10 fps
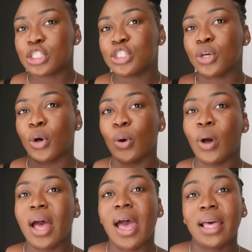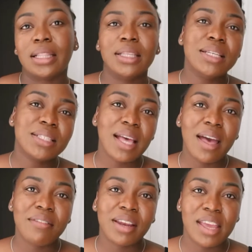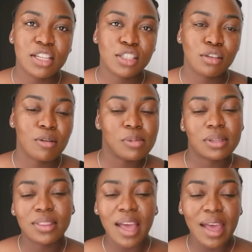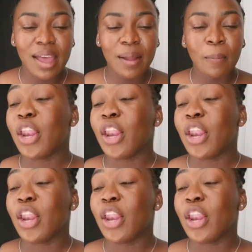So at least I have an answer about that.